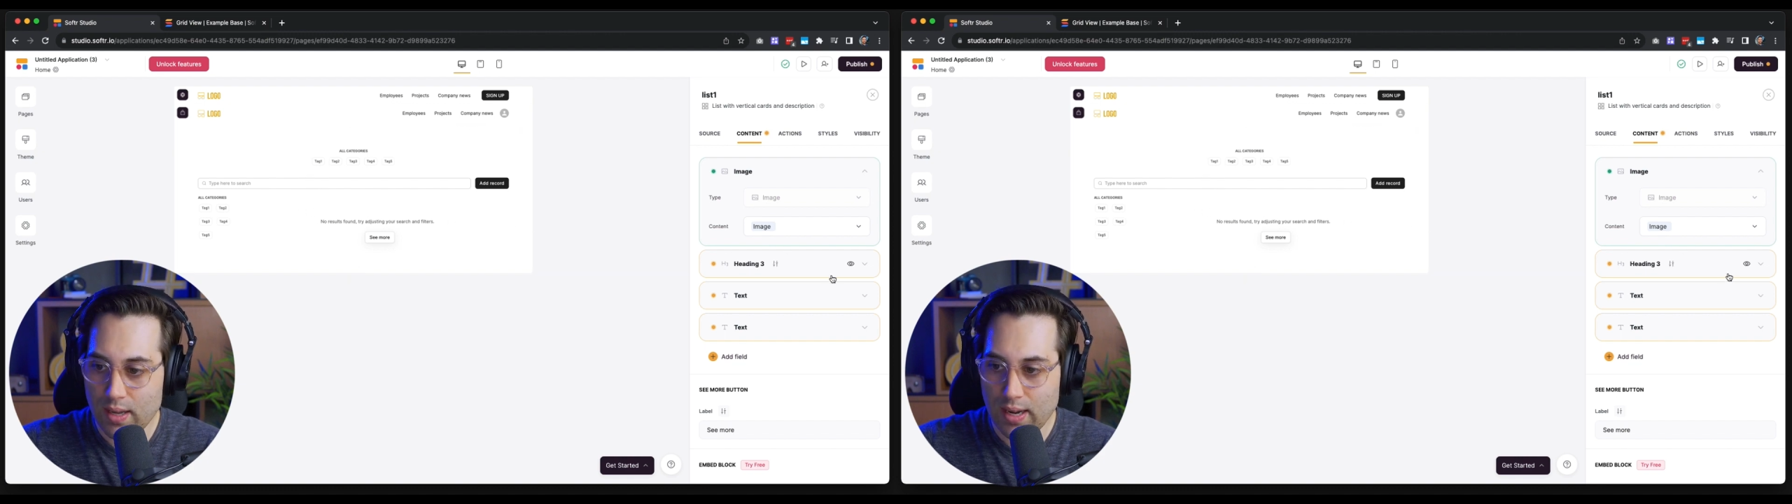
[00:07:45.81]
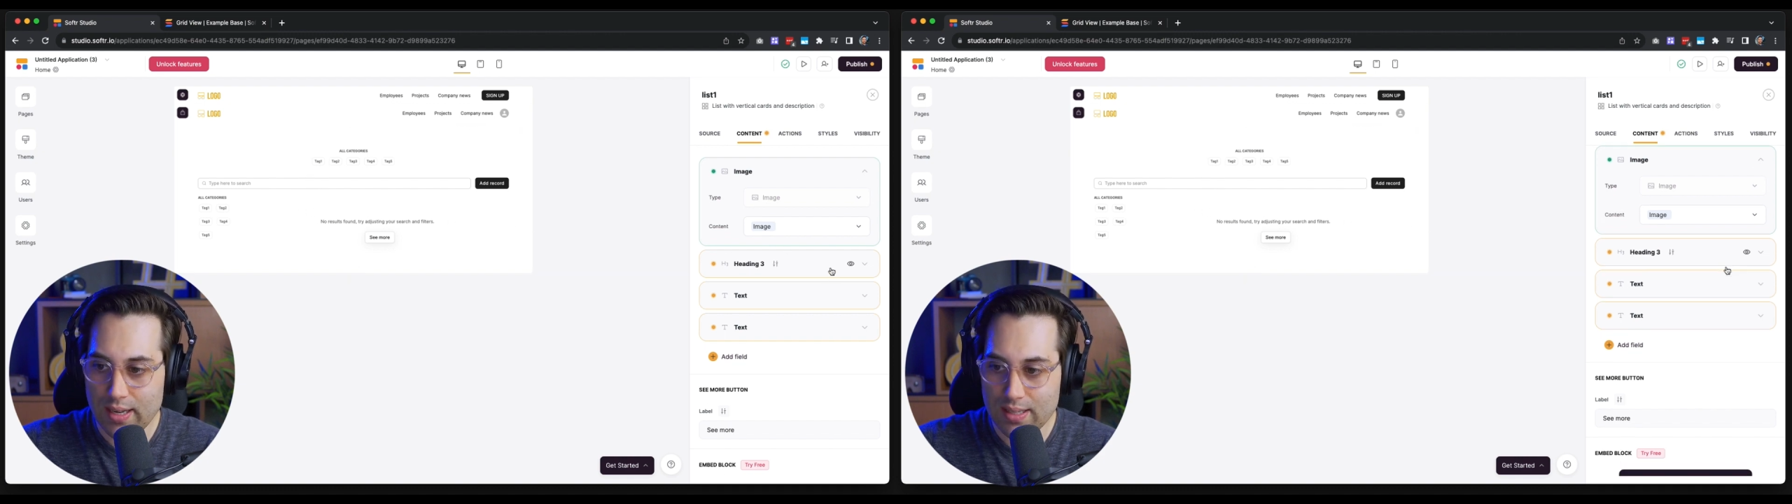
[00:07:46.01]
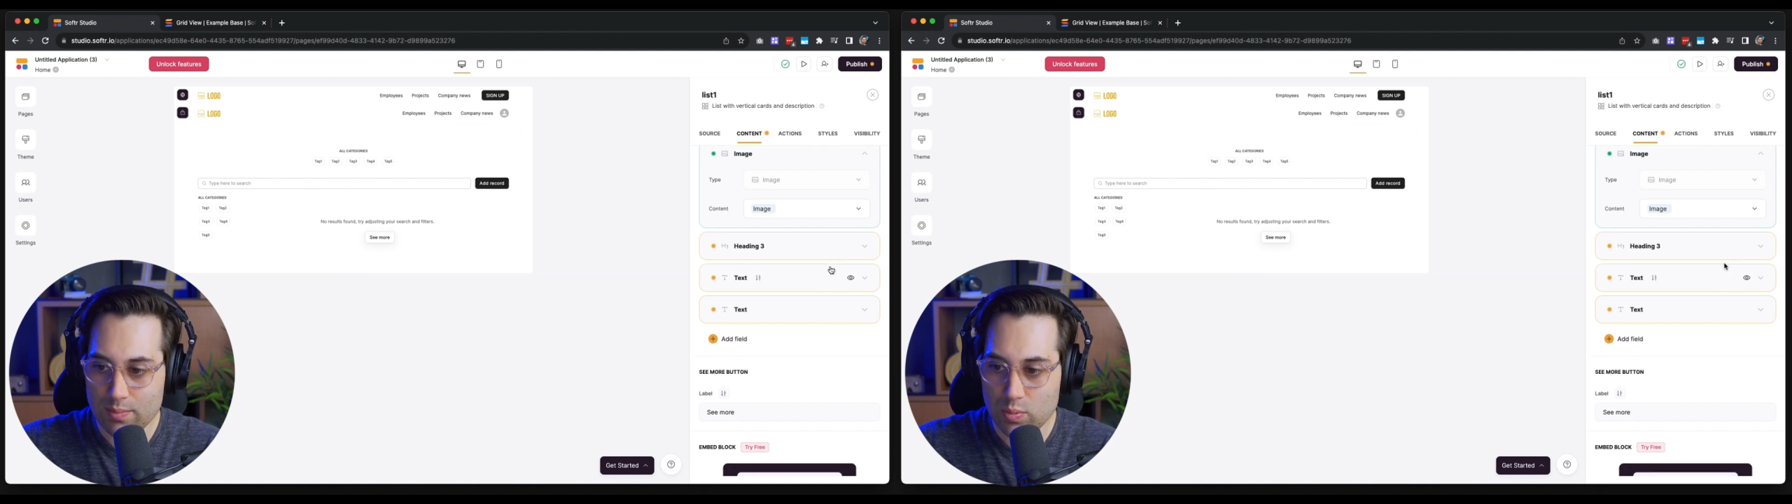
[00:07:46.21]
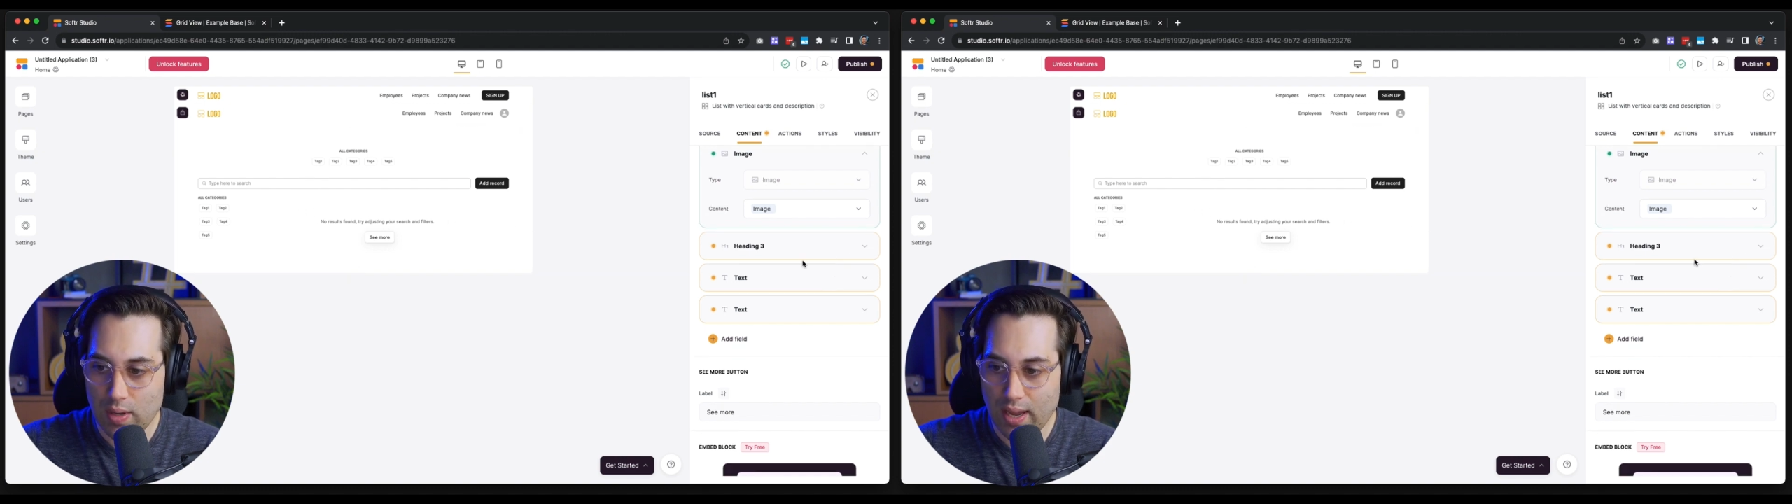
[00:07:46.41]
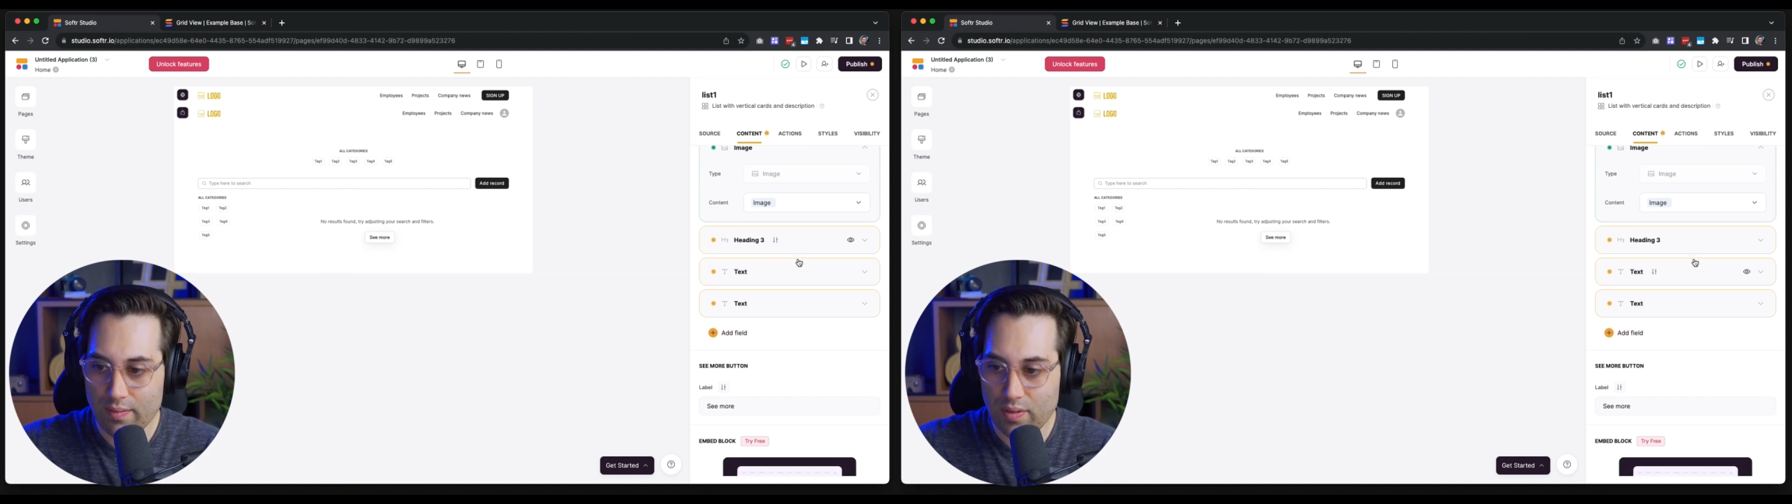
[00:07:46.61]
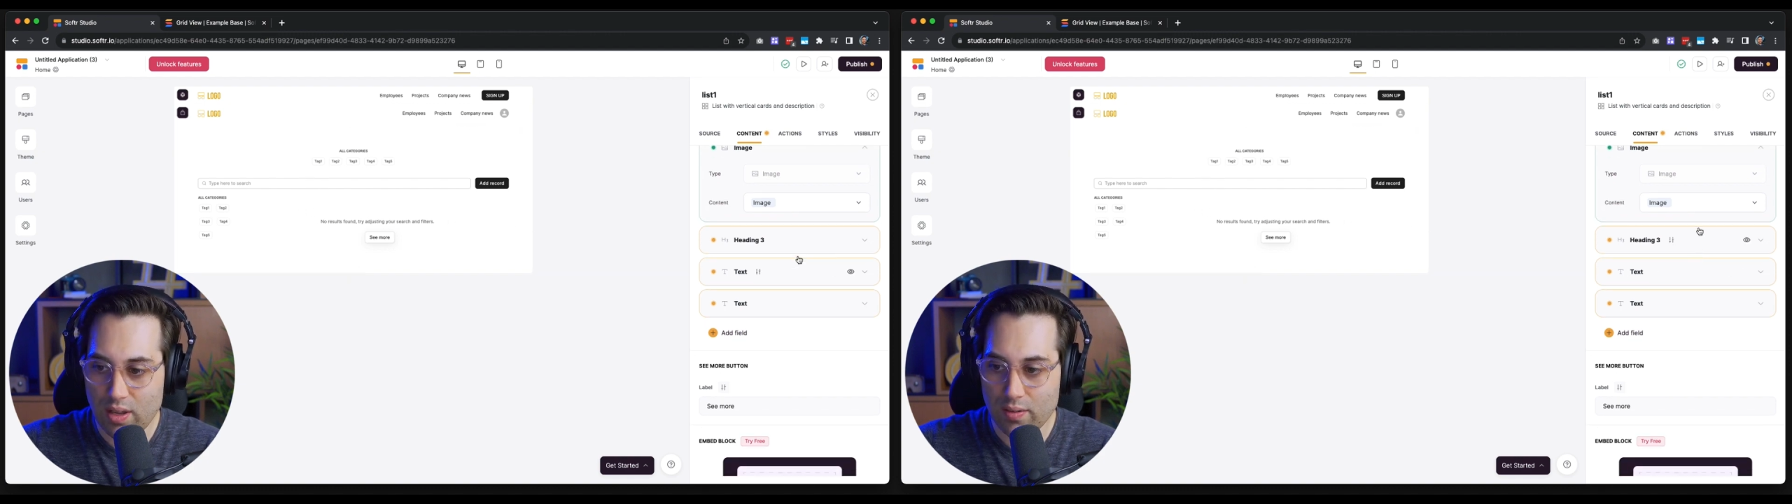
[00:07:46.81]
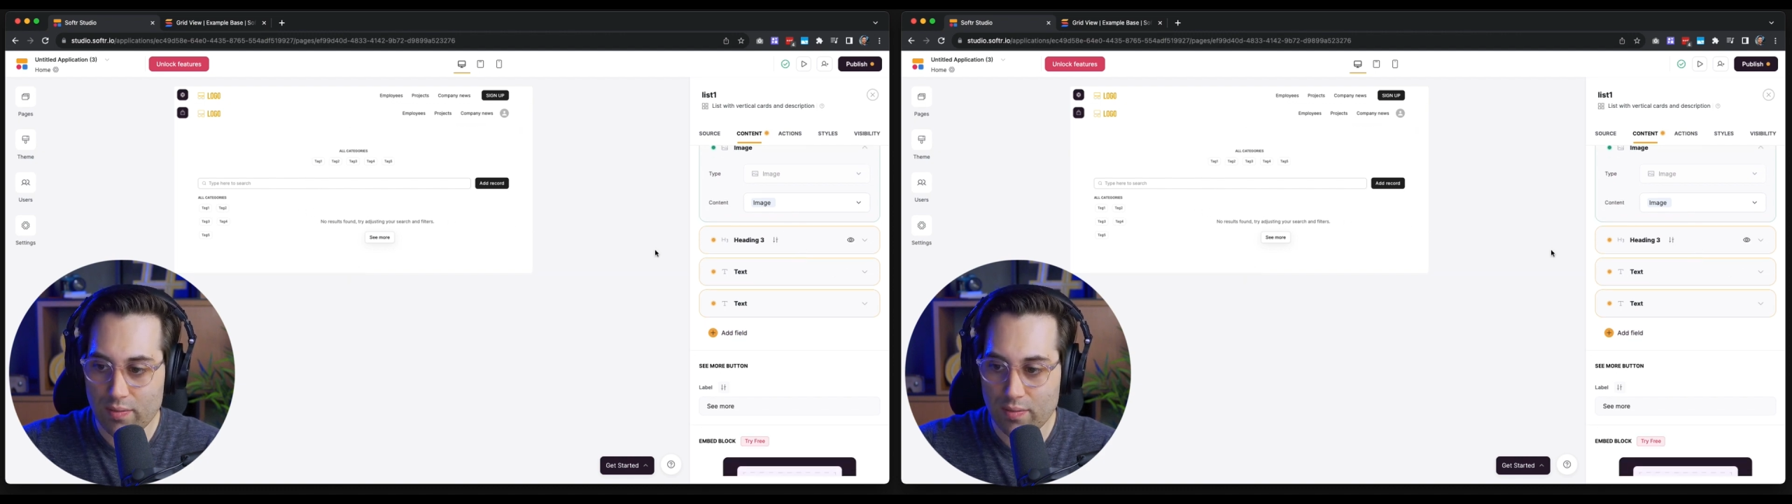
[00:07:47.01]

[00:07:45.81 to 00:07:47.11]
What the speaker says: items we have here.